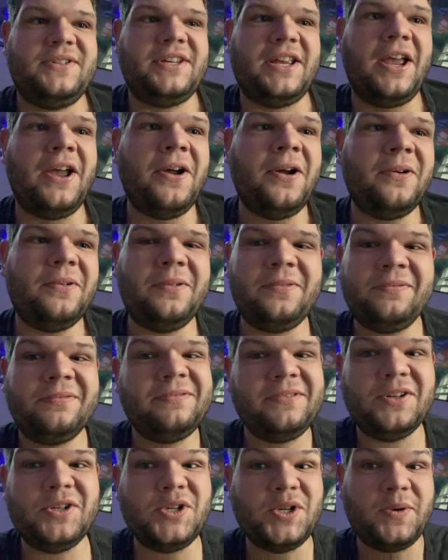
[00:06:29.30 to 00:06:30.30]
So
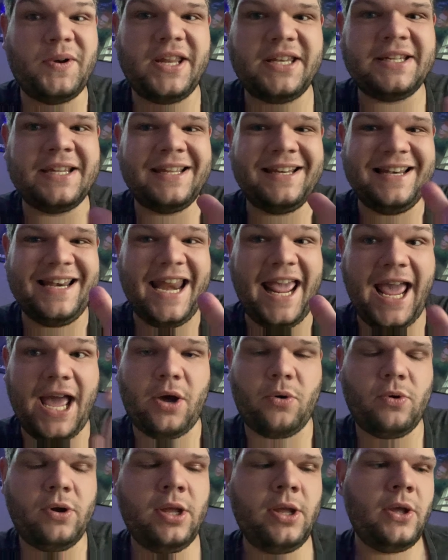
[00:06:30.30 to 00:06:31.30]
do it
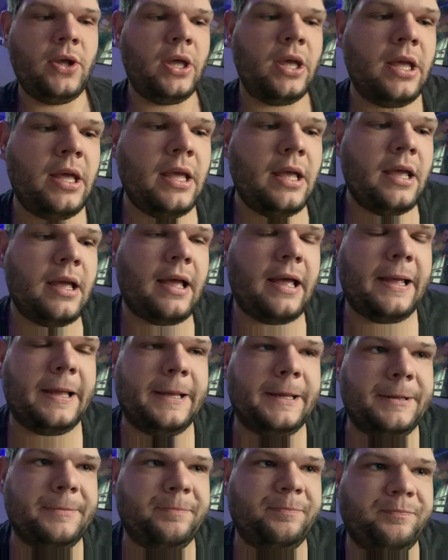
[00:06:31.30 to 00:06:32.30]
now.
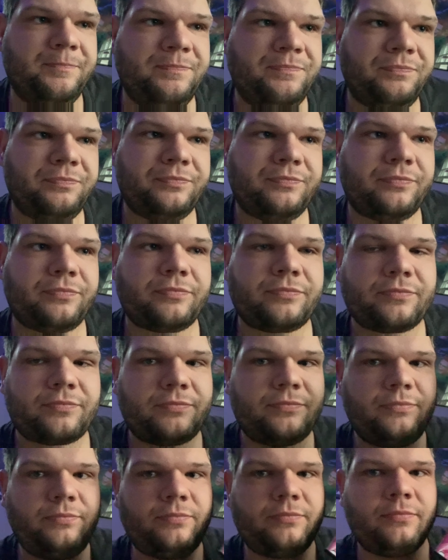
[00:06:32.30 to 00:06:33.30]
Um,
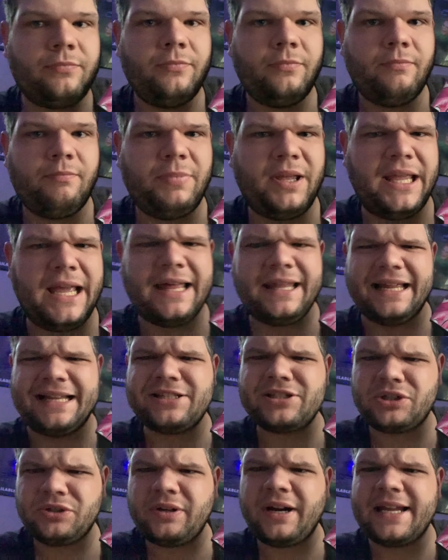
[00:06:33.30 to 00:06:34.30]
but yeah,
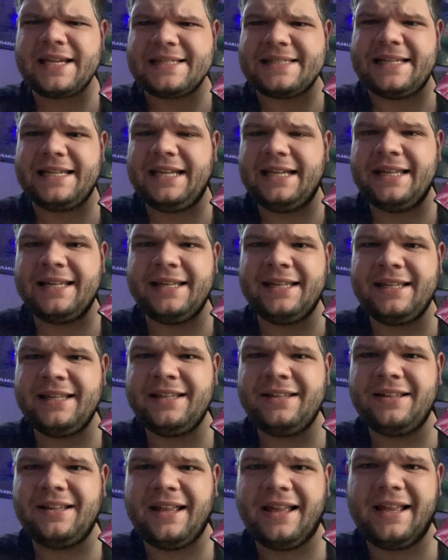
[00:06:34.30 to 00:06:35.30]
that's crazy.
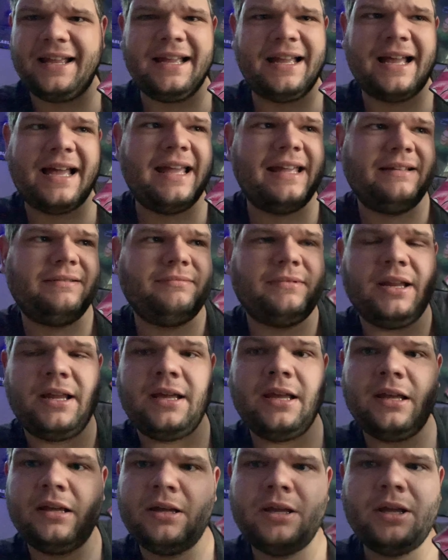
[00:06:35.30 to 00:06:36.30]
I, I
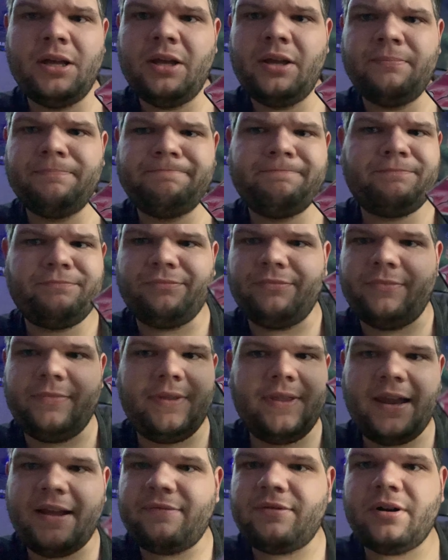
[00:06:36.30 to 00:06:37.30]

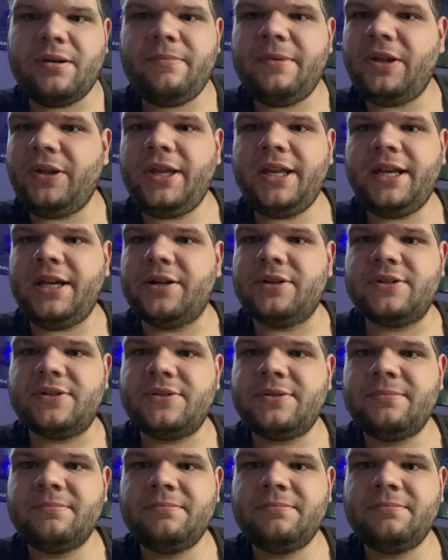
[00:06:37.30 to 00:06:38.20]
never in a million years